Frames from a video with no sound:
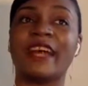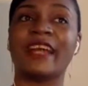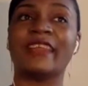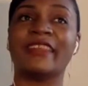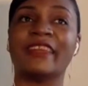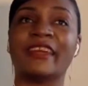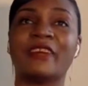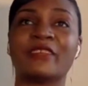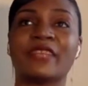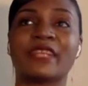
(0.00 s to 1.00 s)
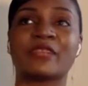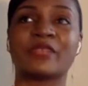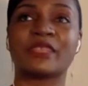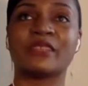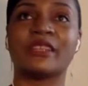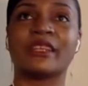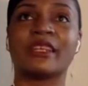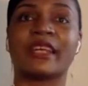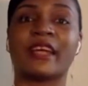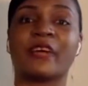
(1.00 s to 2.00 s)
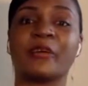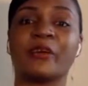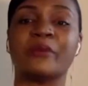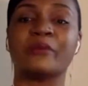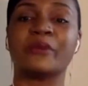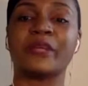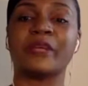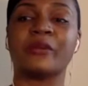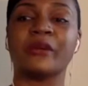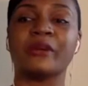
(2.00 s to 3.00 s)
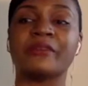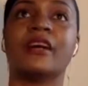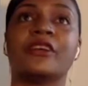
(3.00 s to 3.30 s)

I didn't think I was as resilient. Like, I grew up pretty rough.